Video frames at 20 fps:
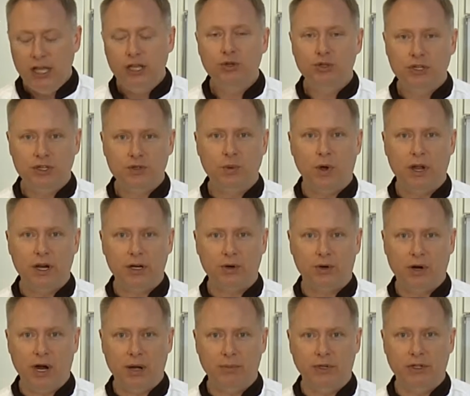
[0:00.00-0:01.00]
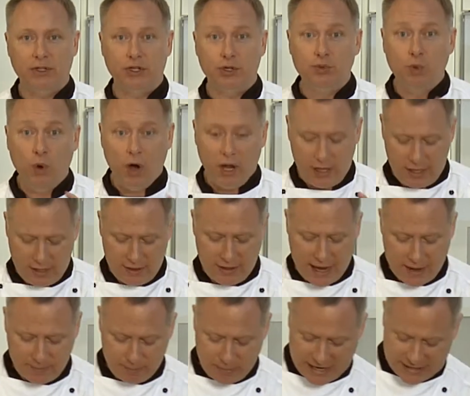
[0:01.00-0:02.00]
You just want it crumbled, you want it in
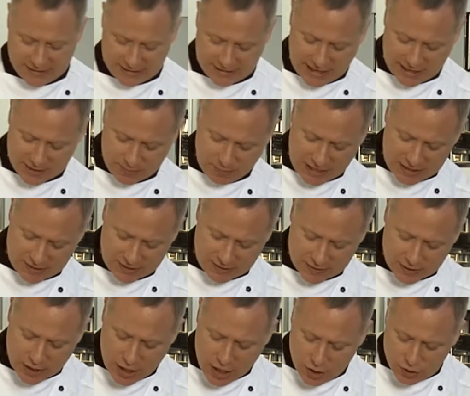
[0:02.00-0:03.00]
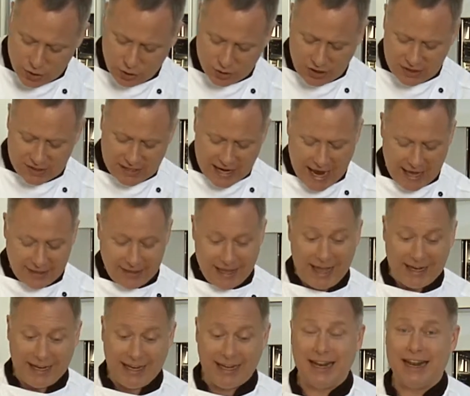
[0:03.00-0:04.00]
that bite-sized pieces. So just add
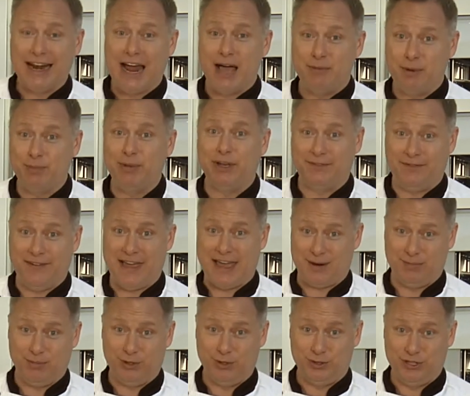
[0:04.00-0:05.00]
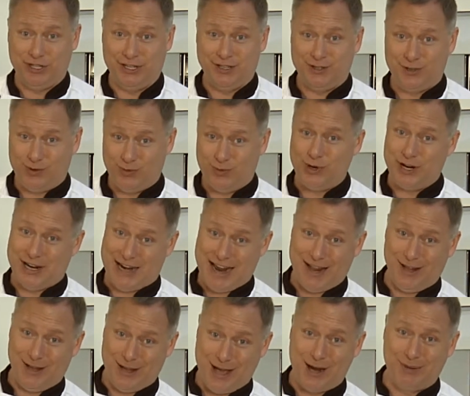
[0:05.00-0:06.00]
that in, and I'm a big fan of blue cheese, so we're going to
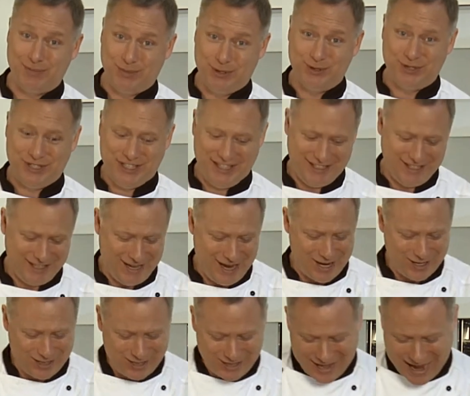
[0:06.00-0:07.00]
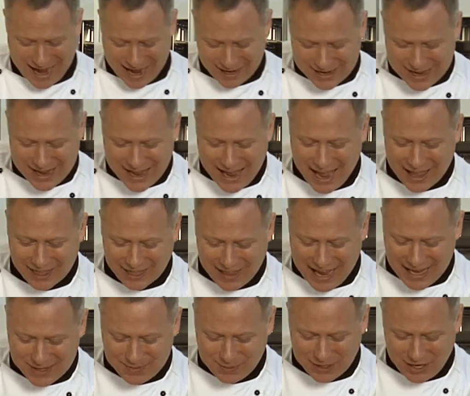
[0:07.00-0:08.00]
add a lot of blue cheese into that. And
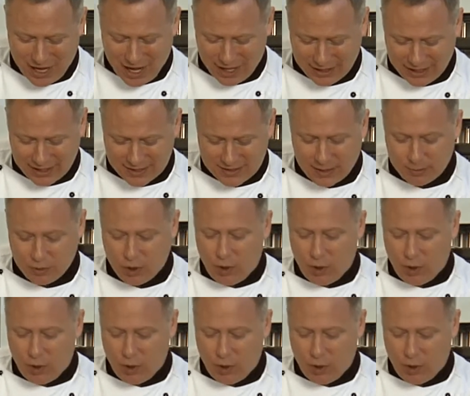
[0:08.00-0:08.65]
last but not least, I'm